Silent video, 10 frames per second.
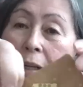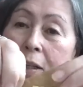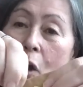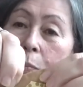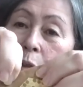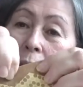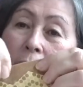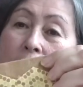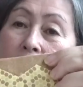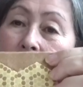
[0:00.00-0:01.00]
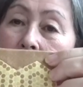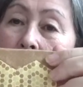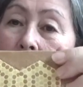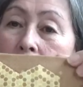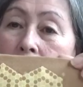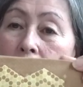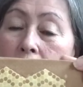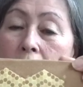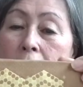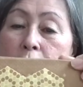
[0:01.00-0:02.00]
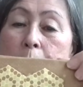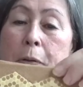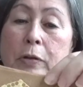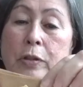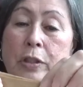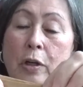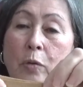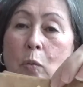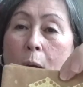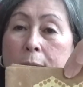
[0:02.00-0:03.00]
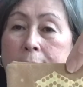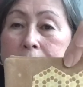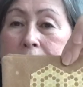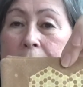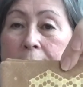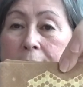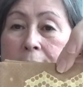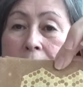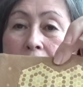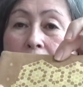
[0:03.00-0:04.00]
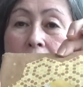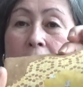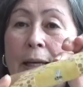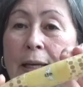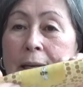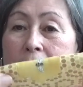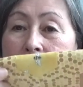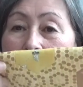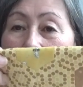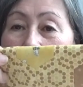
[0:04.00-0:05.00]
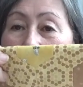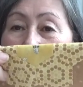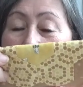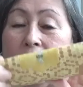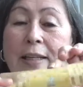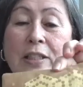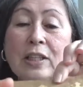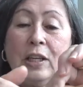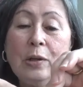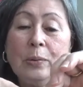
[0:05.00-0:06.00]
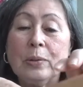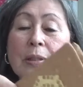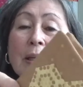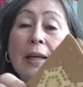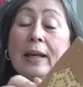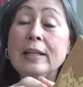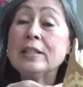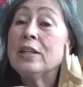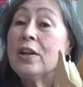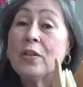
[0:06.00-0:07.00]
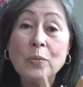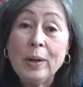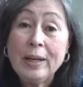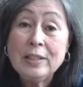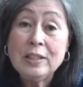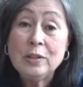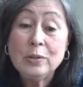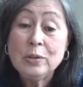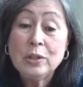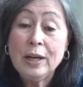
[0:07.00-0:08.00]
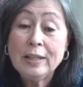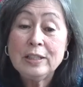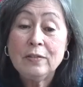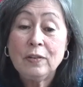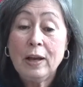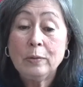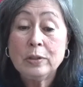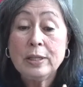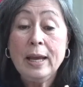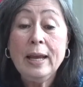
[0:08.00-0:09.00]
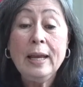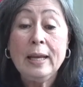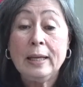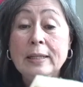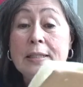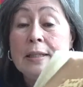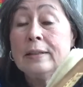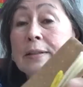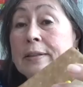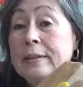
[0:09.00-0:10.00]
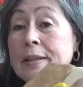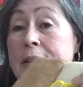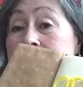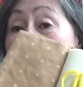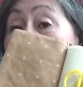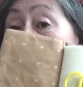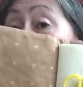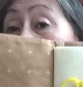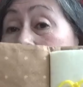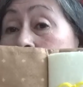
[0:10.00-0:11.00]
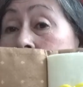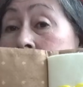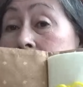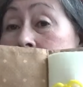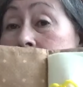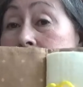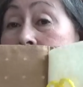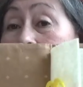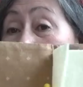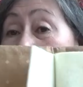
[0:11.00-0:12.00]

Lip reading: almost like a little clutch purse or wallet size. And it's cute. And it's another way to use your hexi flowers and to carry your scissors